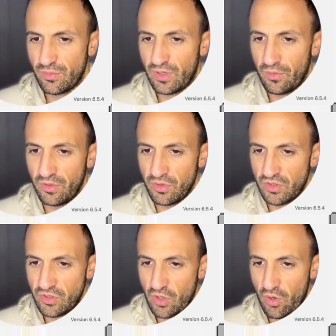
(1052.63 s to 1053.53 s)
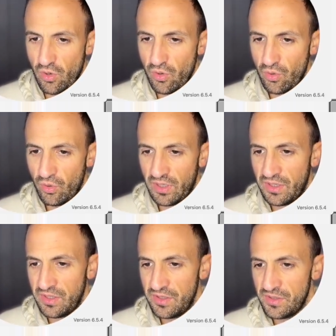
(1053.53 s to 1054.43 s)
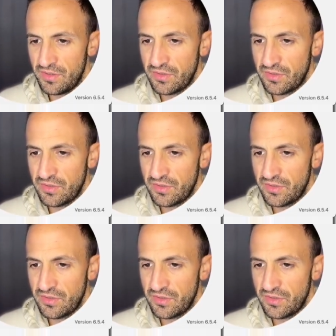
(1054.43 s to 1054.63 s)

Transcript: what I want to show you here.